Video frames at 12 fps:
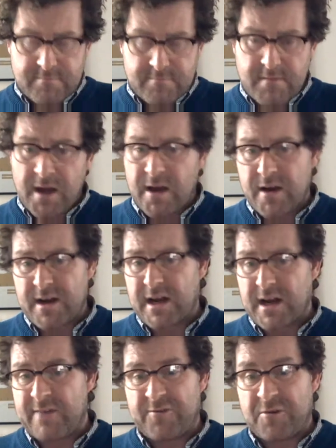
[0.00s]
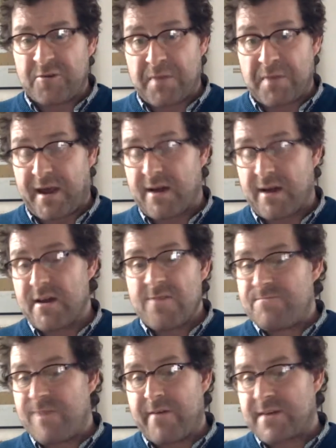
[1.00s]
uh, Clevedon Pier,
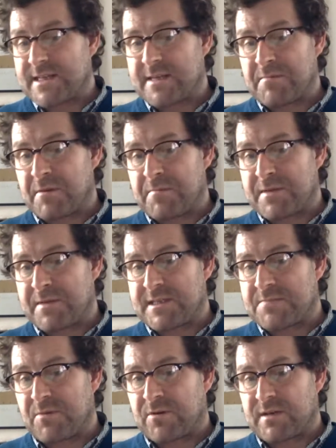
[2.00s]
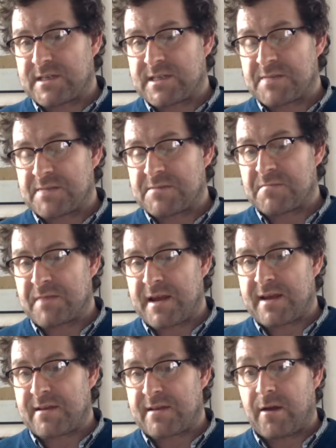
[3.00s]
very similar business model, it seems to
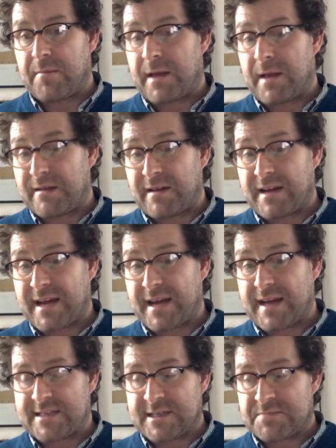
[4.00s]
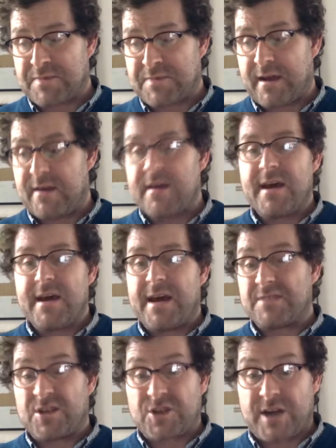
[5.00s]
me. Um, and like Hastings Pier, it
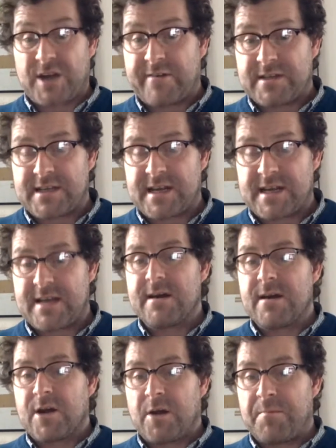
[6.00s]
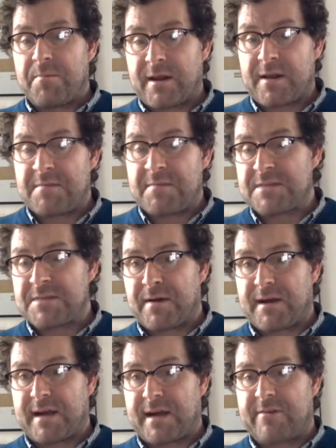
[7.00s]
was a charity, company limited
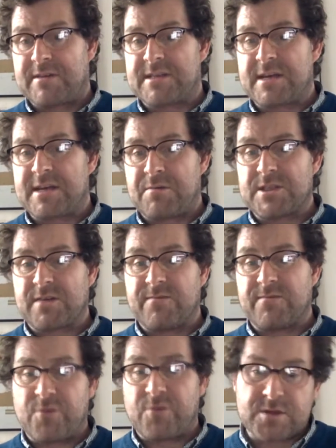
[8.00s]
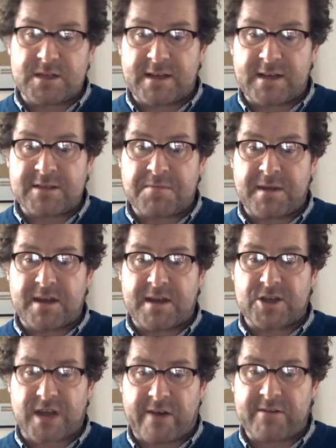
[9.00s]
by guarantee, which converted into being a
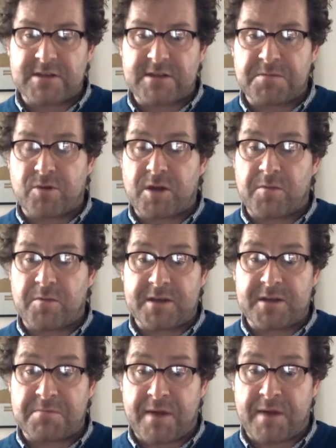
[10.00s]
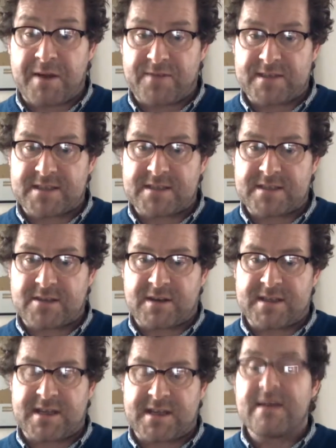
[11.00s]
charitable community benefit
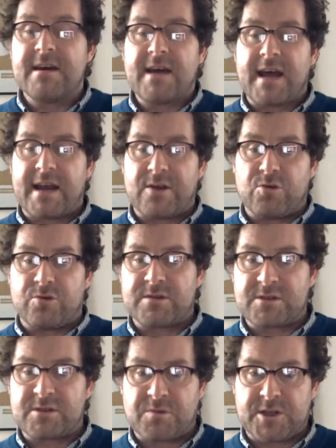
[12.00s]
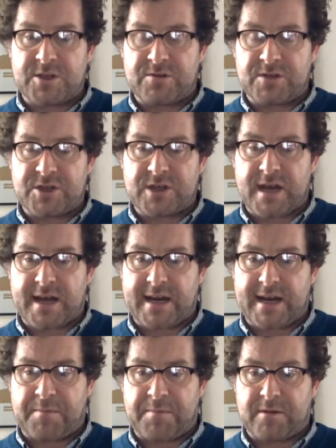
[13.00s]
society in order to issue the share
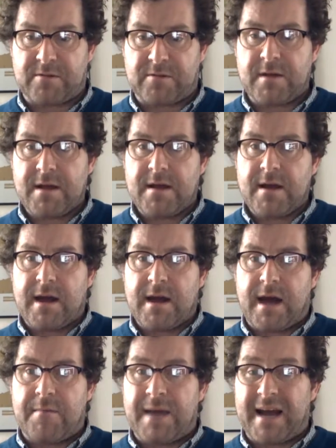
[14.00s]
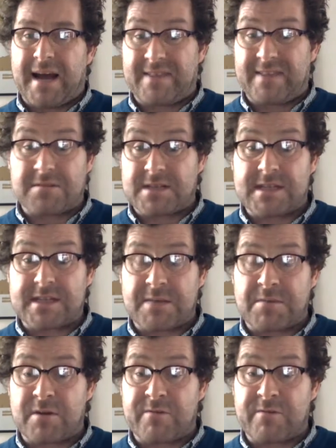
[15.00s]
capital. Um, that was a
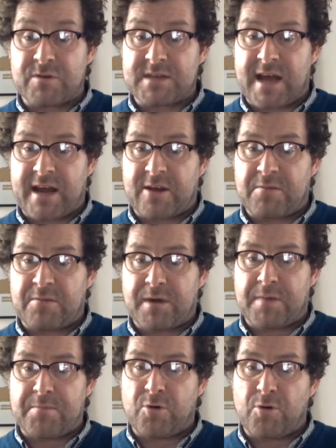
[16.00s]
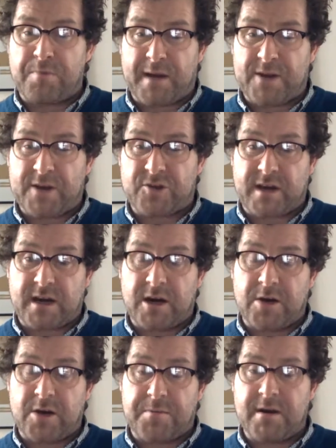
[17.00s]
similar route taken by Portpatrick
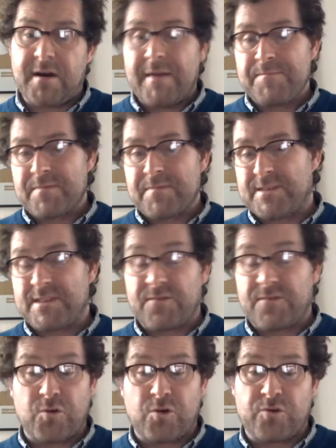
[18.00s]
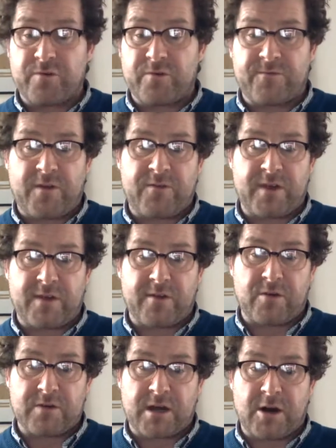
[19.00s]
Harbour, which is a 450 year
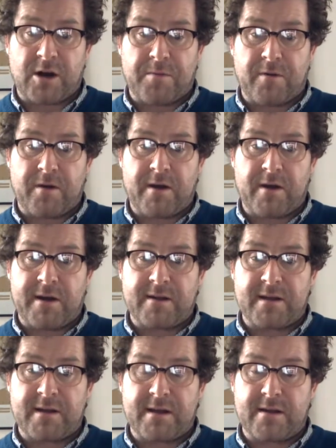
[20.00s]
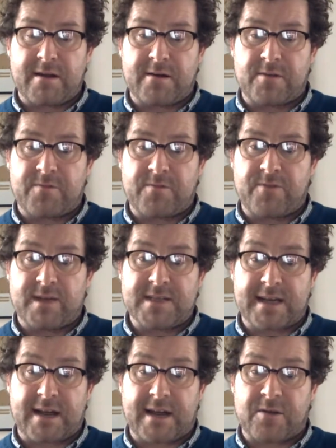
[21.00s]
old harbour in the uh,
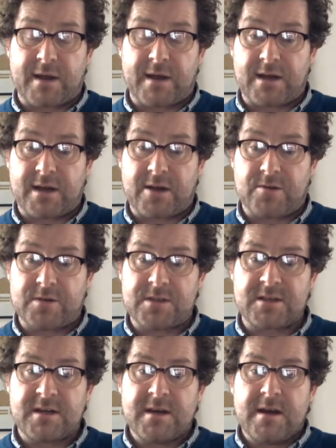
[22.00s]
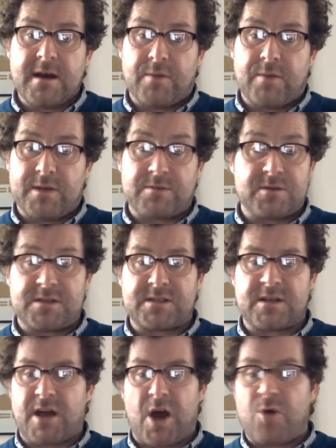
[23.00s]
Dumfries and Galloway coast, which
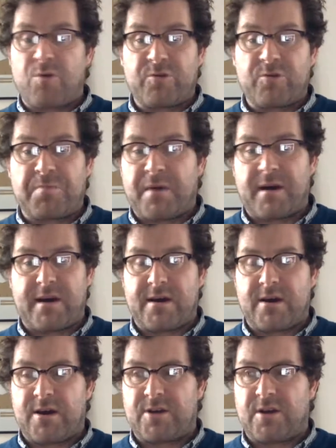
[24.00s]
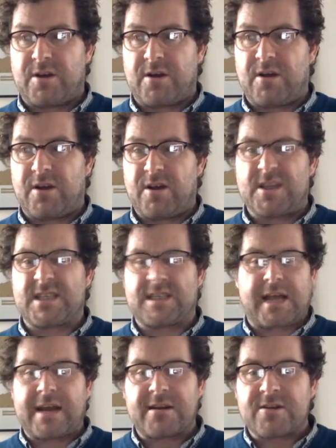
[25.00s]
was owned by a, a, a
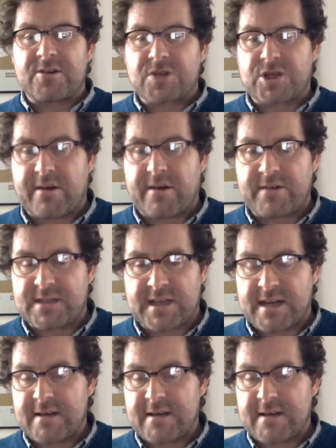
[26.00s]
standard charity,